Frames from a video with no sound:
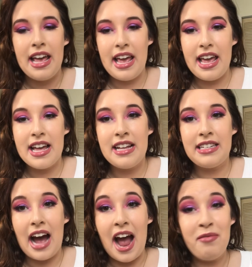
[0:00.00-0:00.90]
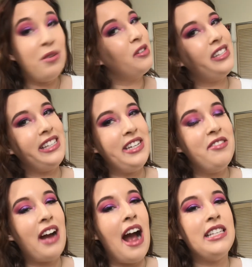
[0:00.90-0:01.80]
And I will see
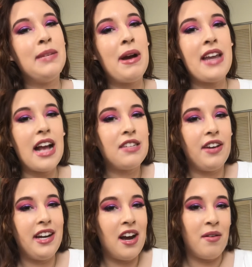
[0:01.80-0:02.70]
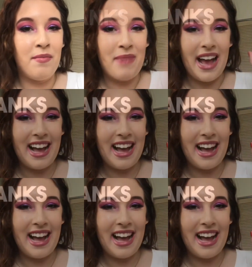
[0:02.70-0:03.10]
you guys in my next video. Bye